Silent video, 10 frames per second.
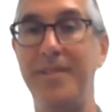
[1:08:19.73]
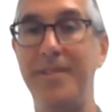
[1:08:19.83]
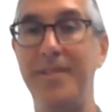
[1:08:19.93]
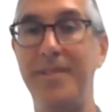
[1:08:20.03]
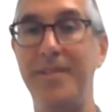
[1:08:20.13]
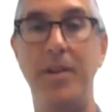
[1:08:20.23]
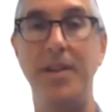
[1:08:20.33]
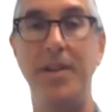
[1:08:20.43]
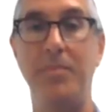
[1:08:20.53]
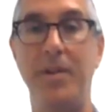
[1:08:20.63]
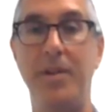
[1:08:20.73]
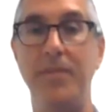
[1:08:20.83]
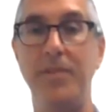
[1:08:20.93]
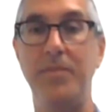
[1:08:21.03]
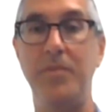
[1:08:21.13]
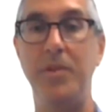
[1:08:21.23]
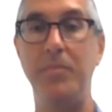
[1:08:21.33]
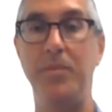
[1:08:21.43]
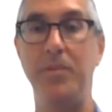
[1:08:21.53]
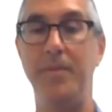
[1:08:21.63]
and quantitative benefits for
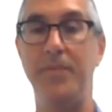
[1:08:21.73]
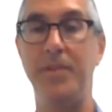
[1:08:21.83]
people to,